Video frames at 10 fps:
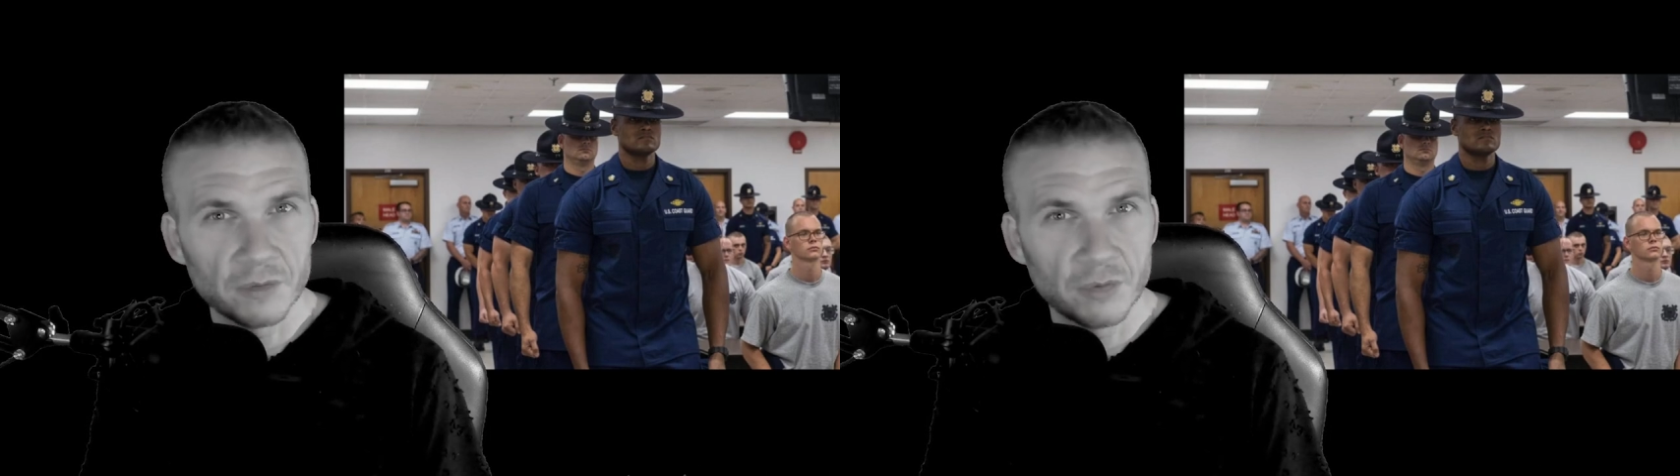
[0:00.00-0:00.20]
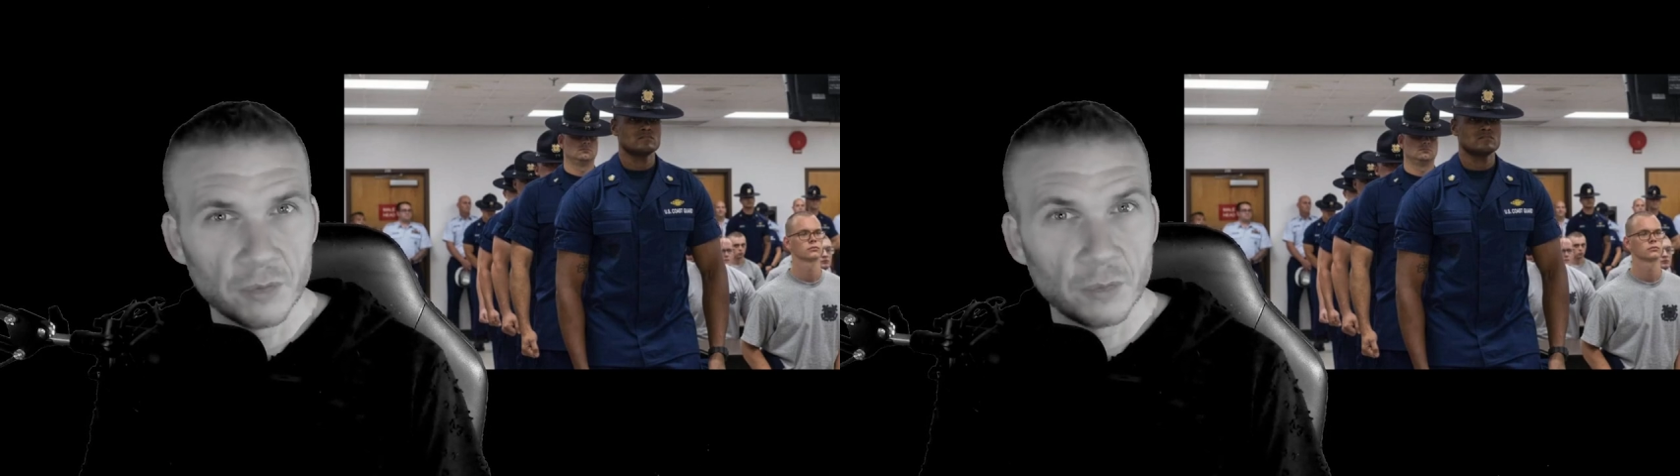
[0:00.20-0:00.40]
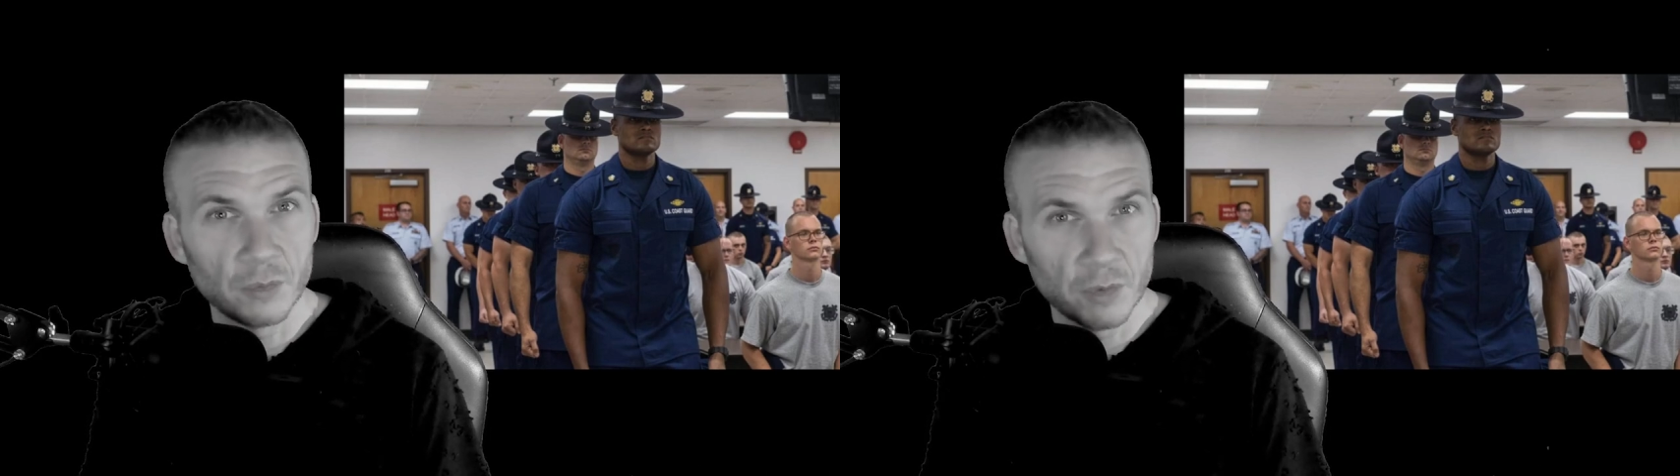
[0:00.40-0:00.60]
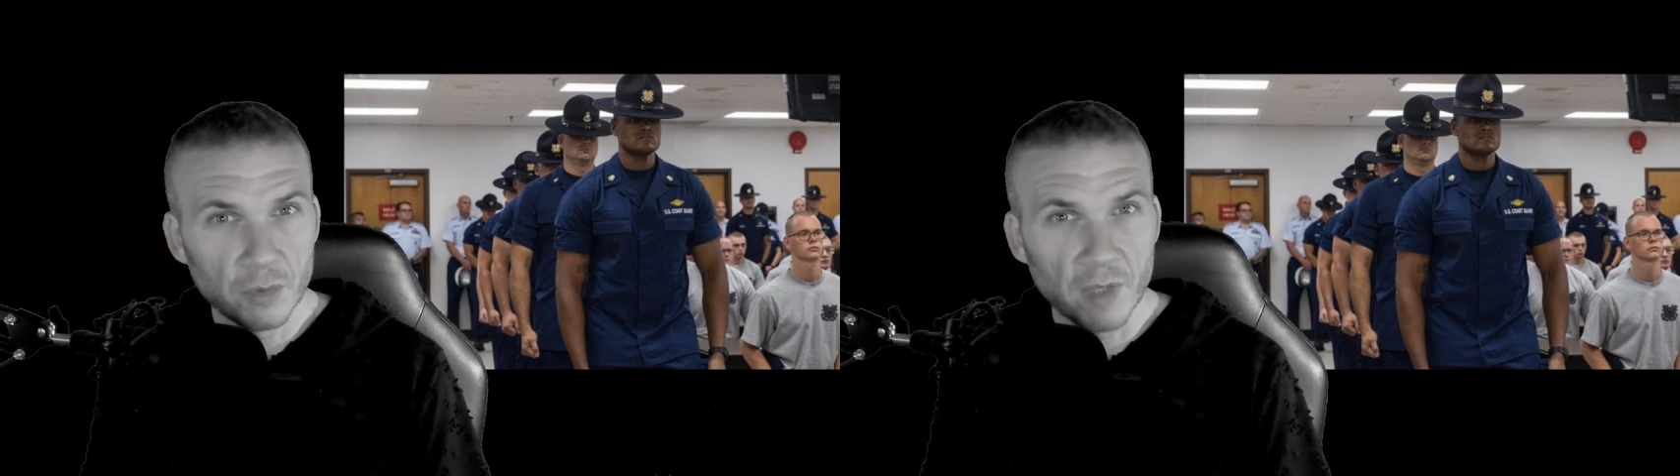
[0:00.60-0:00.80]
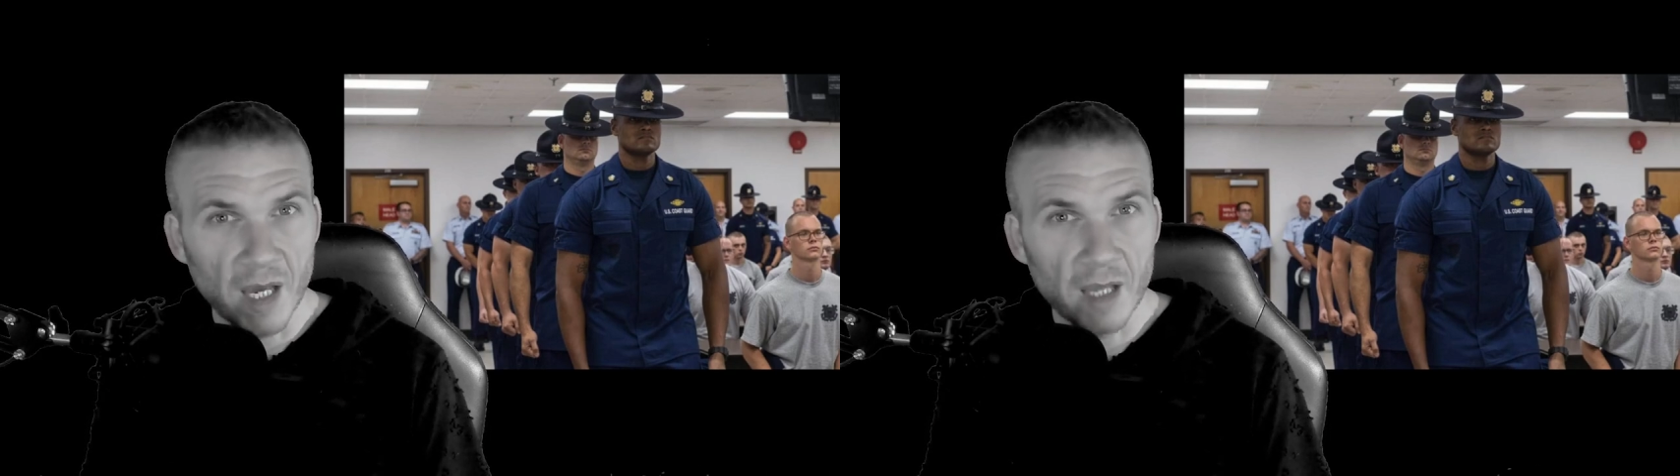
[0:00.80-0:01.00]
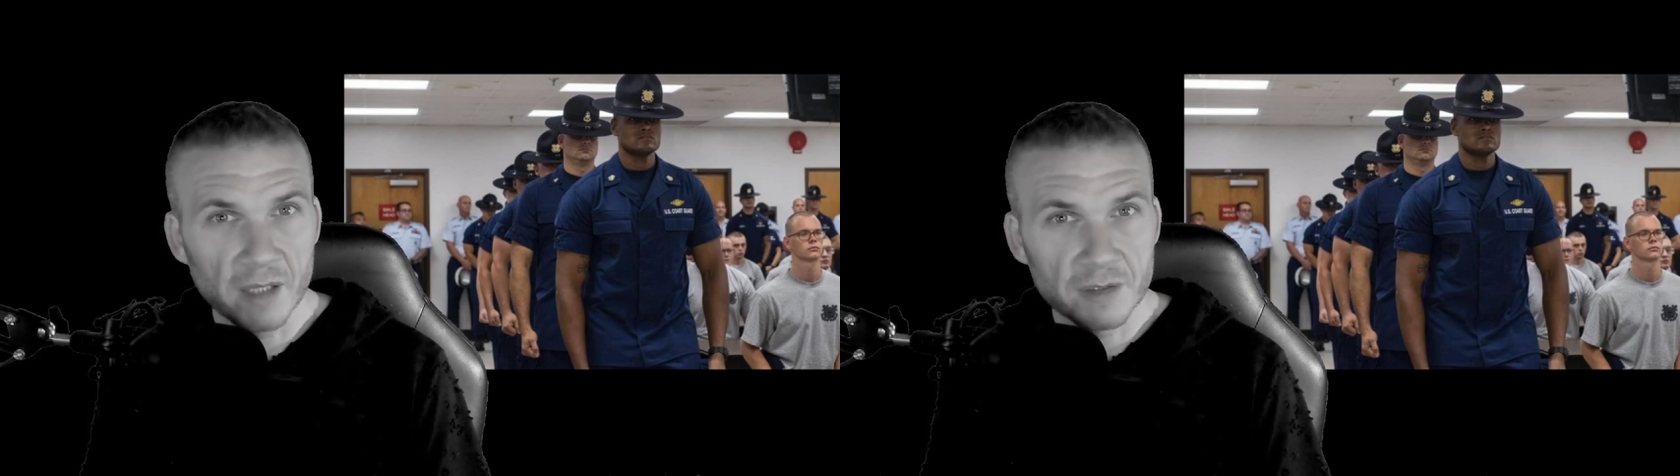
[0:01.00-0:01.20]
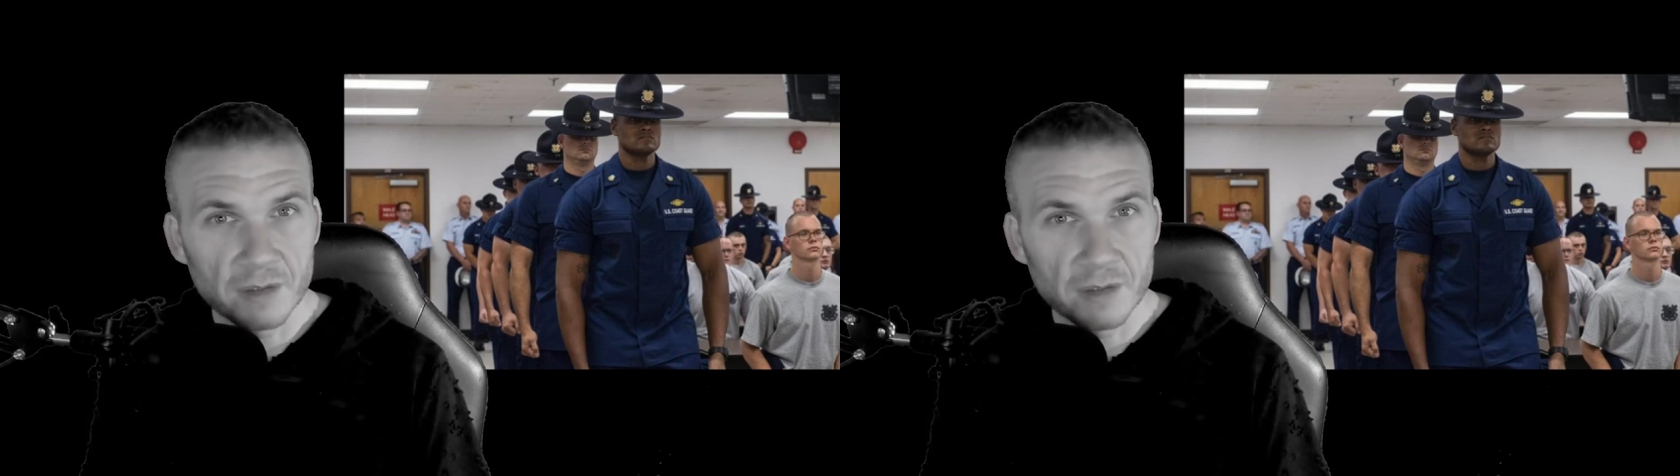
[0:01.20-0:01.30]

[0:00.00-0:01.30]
to do that,